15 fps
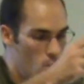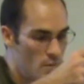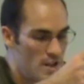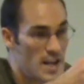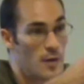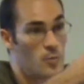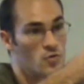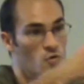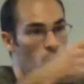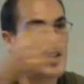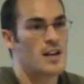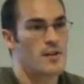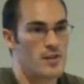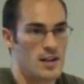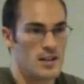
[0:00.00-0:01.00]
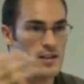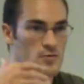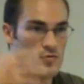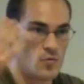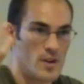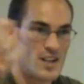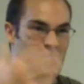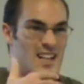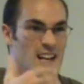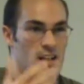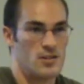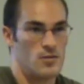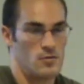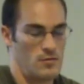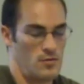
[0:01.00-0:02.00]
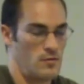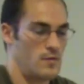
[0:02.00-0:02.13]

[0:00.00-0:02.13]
be able to make a ranking, to make selection.